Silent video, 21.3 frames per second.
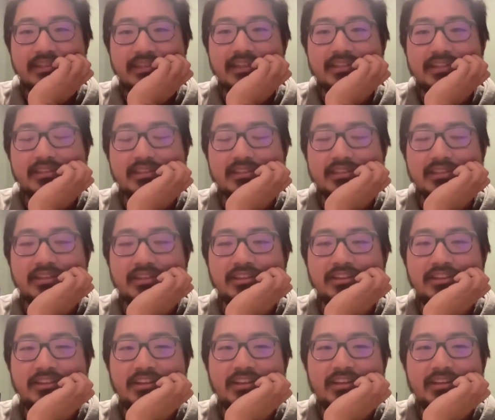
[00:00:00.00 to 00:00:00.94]
But yeah, it's
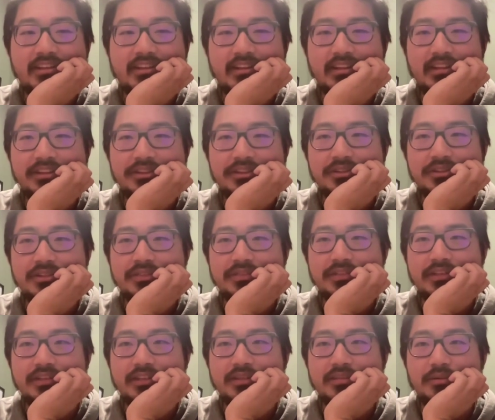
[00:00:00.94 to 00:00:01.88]
all in the interest
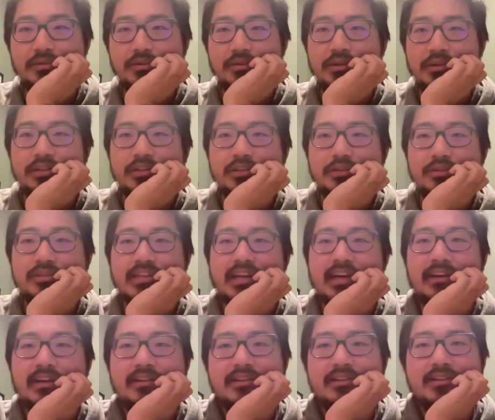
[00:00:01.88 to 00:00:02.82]
of exploring new
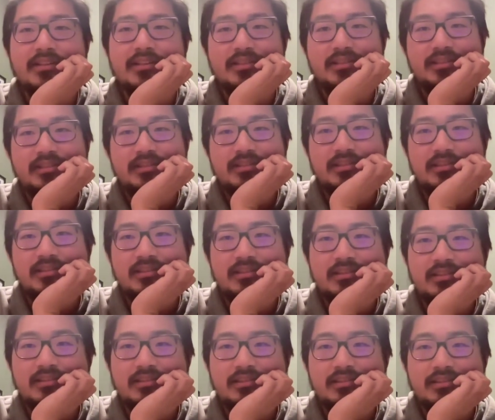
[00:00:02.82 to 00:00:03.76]
sounds.
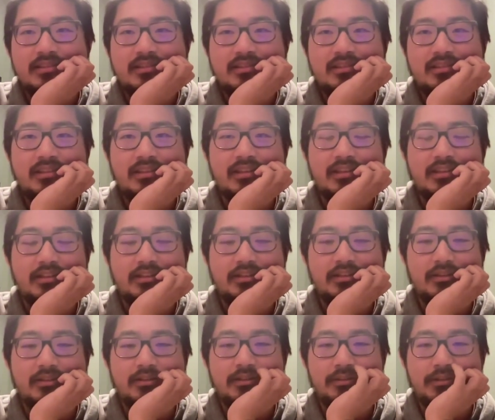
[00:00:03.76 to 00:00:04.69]
And
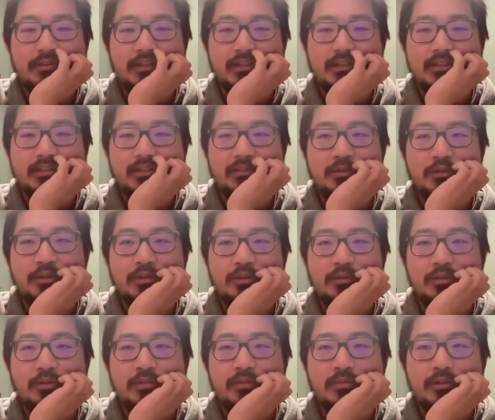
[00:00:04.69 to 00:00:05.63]
you'll probably see more
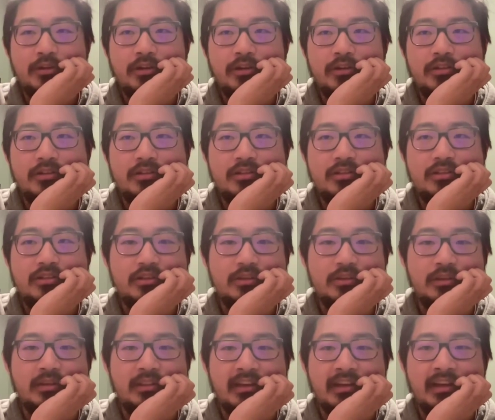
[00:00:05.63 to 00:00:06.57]
and more artists
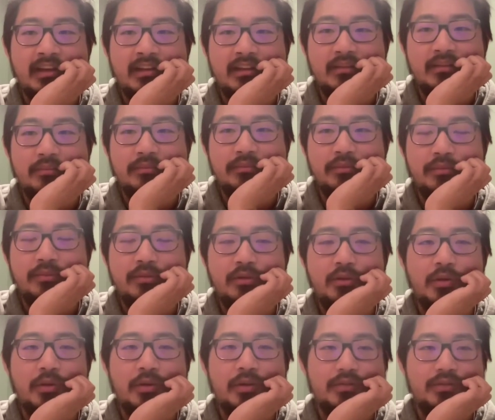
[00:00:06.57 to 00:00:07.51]
doing that. And the
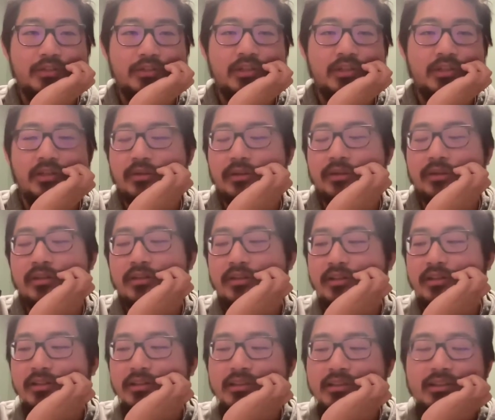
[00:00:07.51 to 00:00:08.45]
blurring of genre
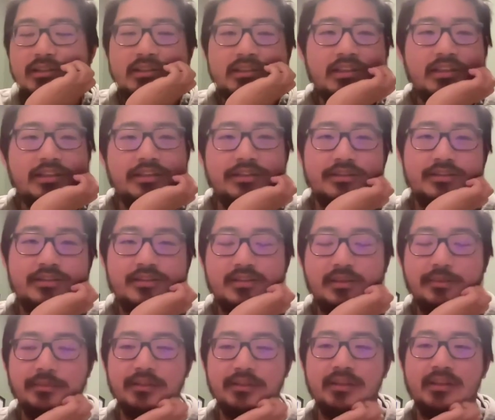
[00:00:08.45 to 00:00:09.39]
is
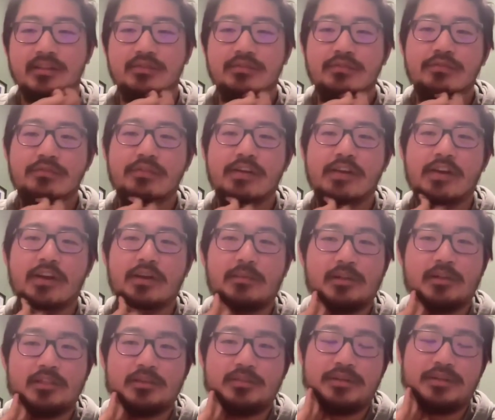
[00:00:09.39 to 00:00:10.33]
something that's very
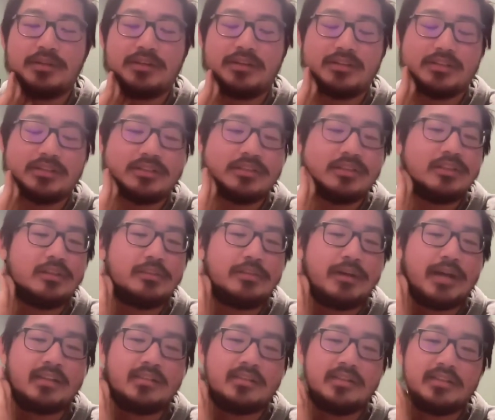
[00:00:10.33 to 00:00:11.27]
much been existing in the
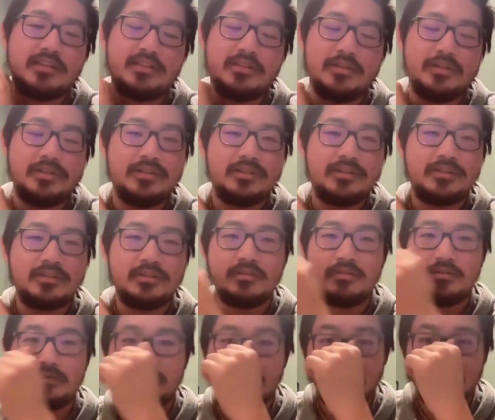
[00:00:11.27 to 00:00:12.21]
past like 2 years.
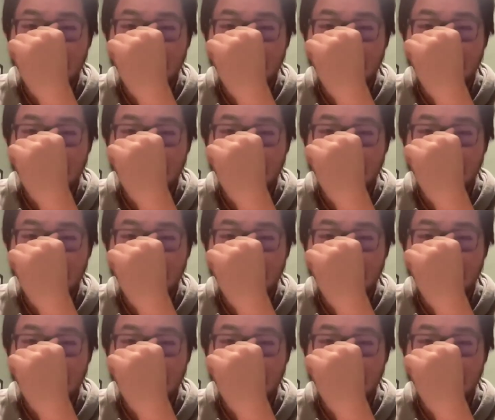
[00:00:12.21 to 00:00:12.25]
